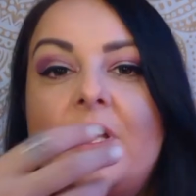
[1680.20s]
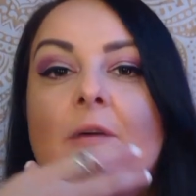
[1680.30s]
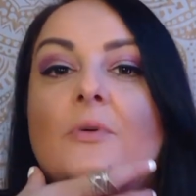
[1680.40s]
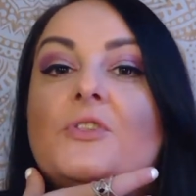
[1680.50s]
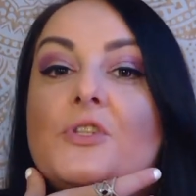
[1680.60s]
be
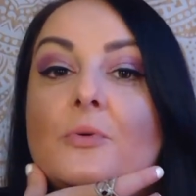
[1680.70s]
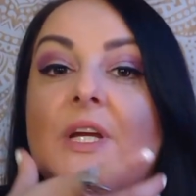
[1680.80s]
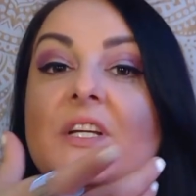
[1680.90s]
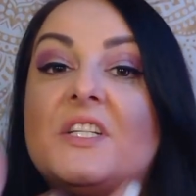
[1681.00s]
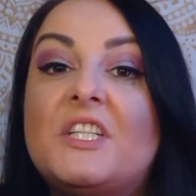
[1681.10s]
able to
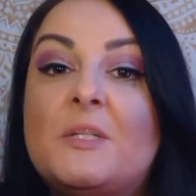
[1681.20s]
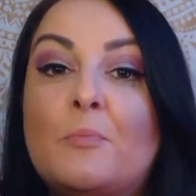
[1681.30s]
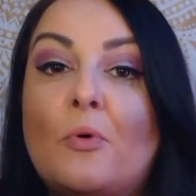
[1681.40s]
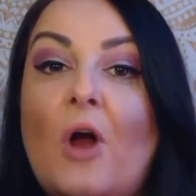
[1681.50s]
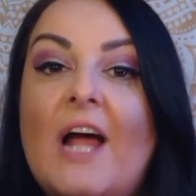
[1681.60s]

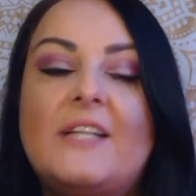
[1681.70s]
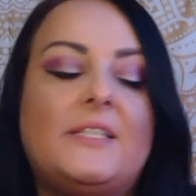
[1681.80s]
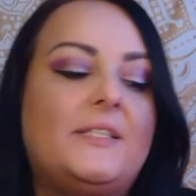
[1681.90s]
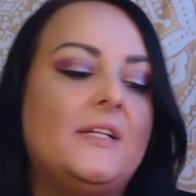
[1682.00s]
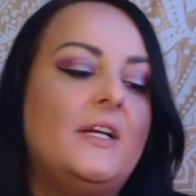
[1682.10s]

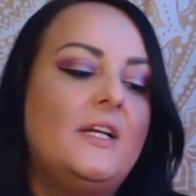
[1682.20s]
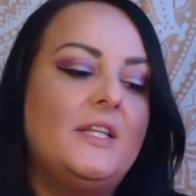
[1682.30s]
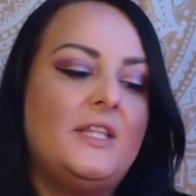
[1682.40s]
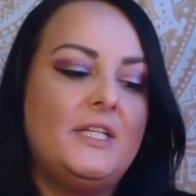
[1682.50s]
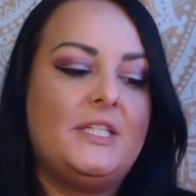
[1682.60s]
express
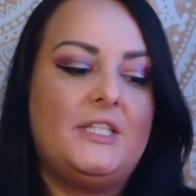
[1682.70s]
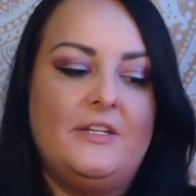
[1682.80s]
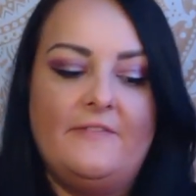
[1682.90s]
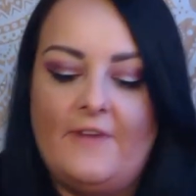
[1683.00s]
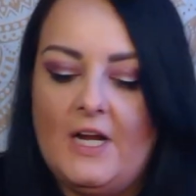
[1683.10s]
this
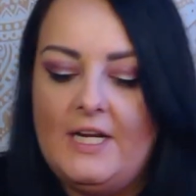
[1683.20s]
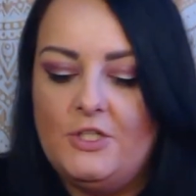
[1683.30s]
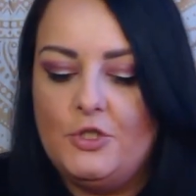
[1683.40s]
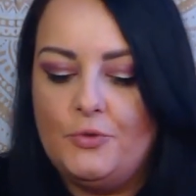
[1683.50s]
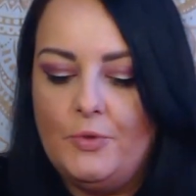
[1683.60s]

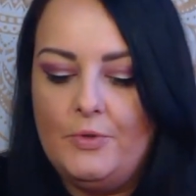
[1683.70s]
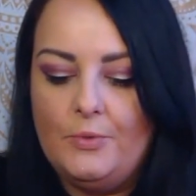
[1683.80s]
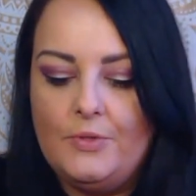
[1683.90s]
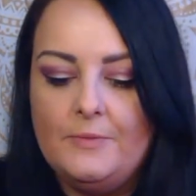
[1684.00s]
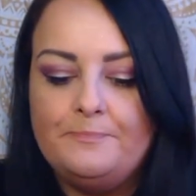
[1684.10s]
divine
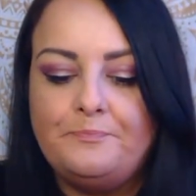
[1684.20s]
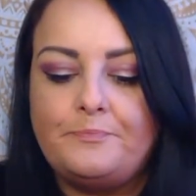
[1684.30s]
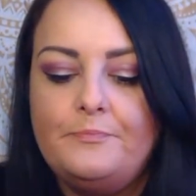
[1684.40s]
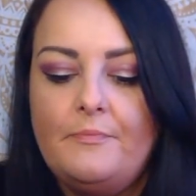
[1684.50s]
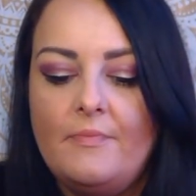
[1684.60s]
truth.
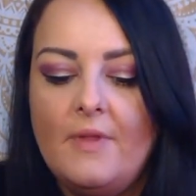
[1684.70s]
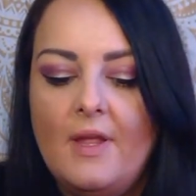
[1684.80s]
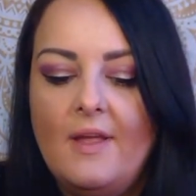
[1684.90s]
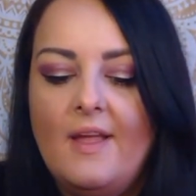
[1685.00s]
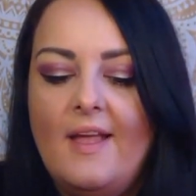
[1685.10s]

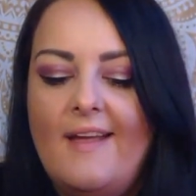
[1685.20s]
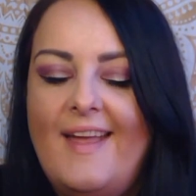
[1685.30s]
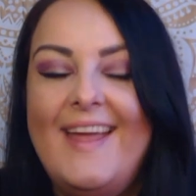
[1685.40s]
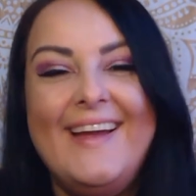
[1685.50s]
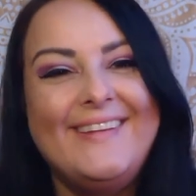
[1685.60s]

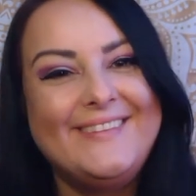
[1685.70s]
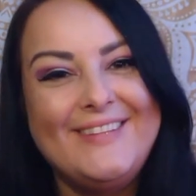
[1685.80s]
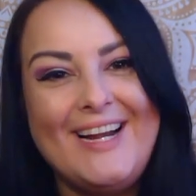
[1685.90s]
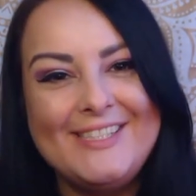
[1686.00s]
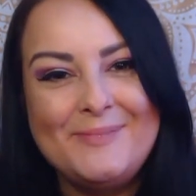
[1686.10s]
And
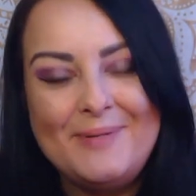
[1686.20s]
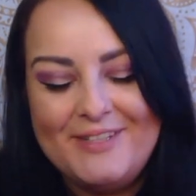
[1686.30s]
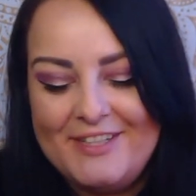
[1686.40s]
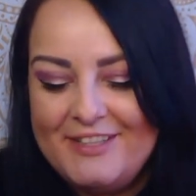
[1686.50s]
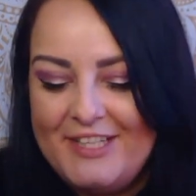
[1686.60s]
last
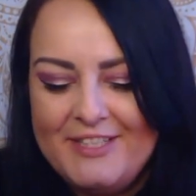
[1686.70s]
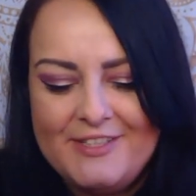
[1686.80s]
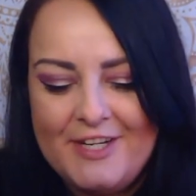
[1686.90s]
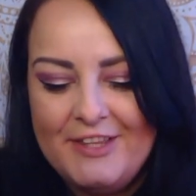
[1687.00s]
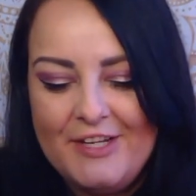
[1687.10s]
but not
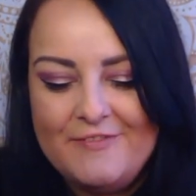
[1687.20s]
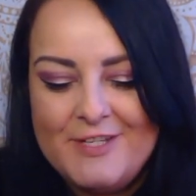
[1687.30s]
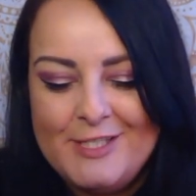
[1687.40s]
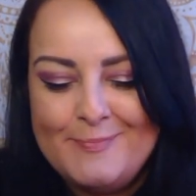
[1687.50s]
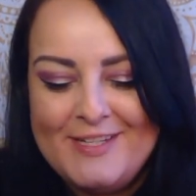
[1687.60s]
least, I love
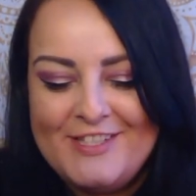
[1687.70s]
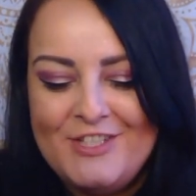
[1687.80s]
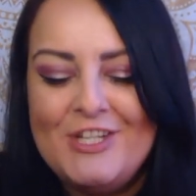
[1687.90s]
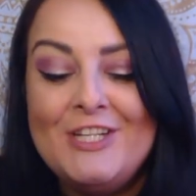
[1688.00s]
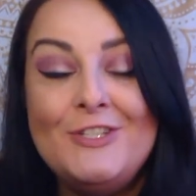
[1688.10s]
this
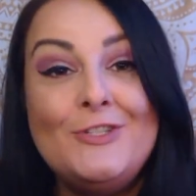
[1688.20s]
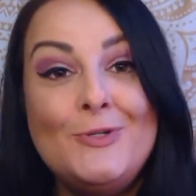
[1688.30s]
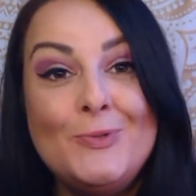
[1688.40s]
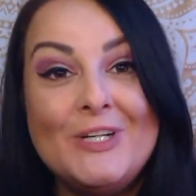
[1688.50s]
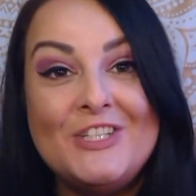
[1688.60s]
message
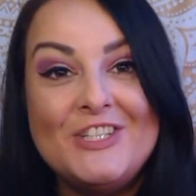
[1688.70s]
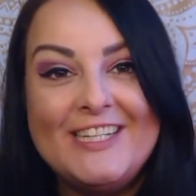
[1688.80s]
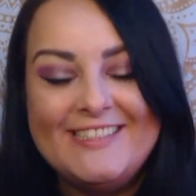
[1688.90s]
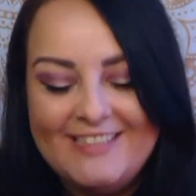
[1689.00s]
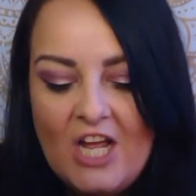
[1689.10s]

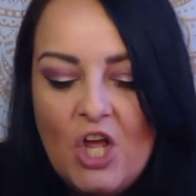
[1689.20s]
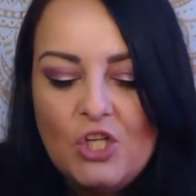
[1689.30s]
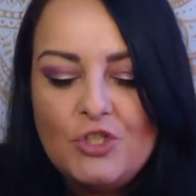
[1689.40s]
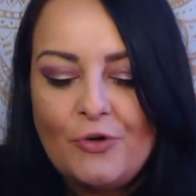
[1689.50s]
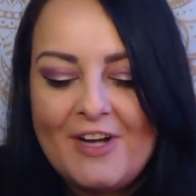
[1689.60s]
intuition.
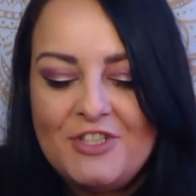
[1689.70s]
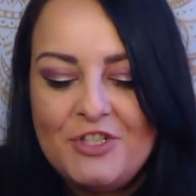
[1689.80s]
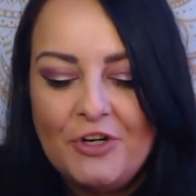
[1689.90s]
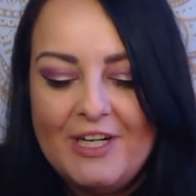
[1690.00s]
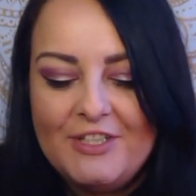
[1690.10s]

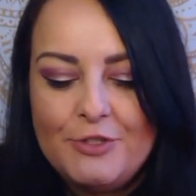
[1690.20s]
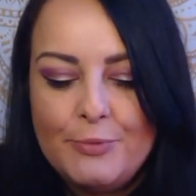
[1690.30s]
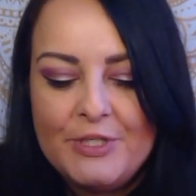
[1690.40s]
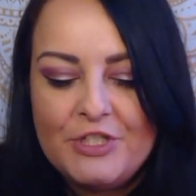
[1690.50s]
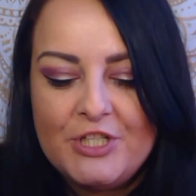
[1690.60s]
Trust your
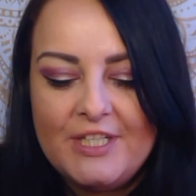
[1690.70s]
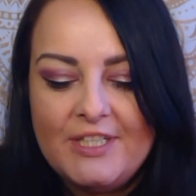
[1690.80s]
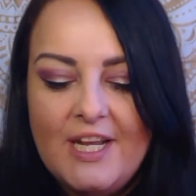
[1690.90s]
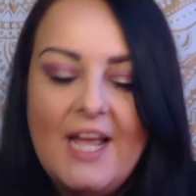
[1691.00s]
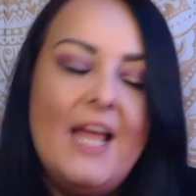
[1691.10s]

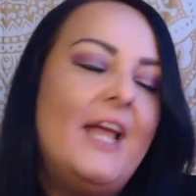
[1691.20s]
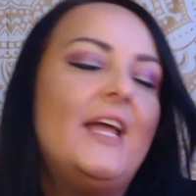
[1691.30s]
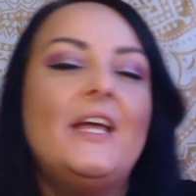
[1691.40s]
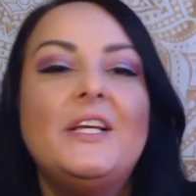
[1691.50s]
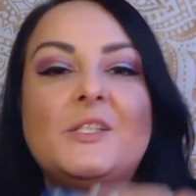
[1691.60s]
intuition.
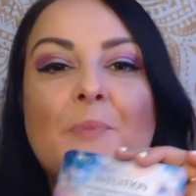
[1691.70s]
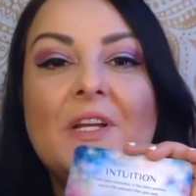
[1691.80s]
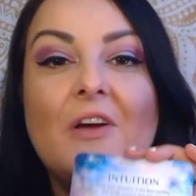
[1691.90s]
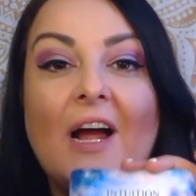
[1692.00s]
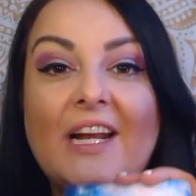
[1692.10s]
It has
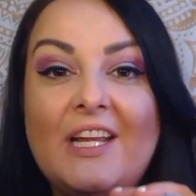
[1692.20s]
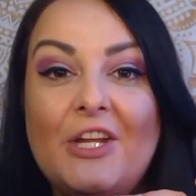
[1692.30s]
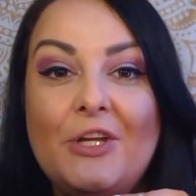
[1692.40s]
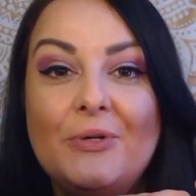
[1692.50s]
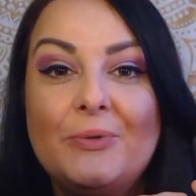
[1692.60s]
been
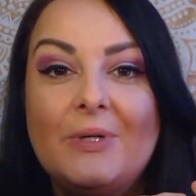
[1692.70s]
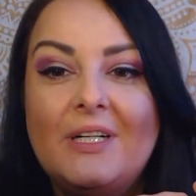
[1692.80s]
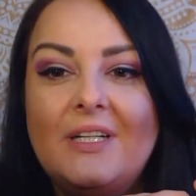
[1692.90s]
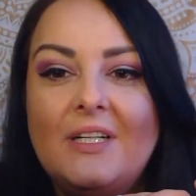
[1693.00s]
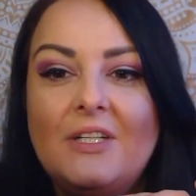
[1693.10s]
guiding you